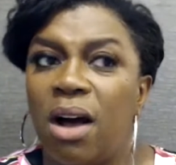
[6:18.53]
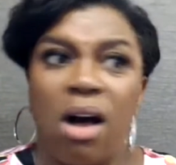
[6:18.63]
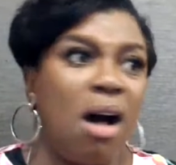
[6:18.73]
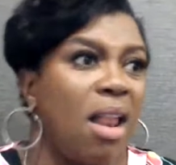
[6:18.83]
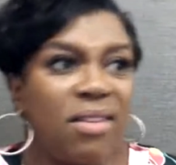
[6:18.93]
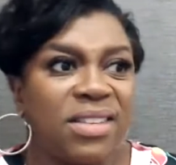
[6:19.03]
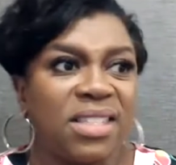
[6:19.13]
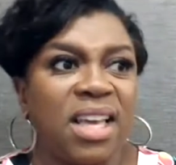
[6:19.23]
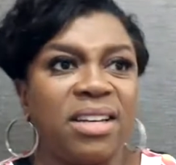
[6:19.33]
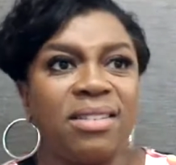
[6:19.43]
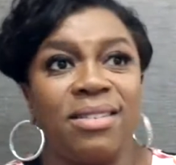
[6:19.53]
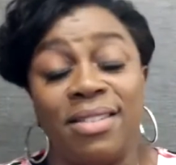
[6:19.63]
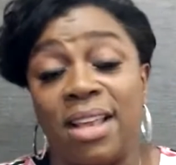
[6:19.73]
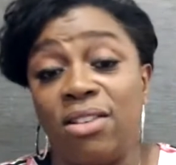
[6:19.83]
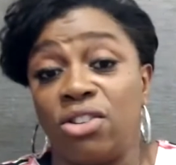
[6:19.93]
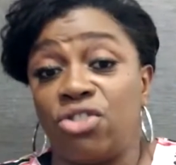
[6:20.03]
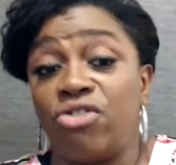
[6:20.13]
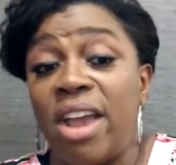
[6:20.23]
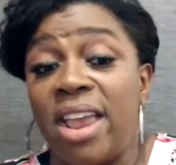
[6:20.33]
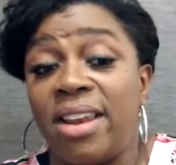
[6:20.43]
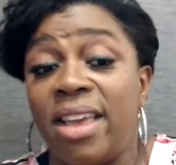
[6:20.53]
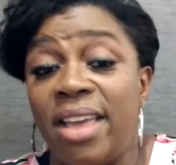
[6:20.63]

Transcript: All of a sudden, they look straight,